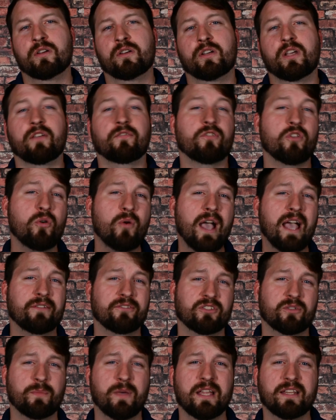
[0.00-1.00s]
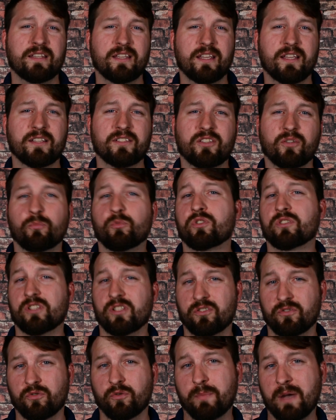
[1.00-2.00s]
If you have some ideas on what to
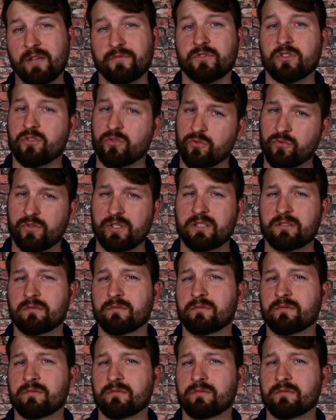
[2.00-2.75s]
do about the tooling,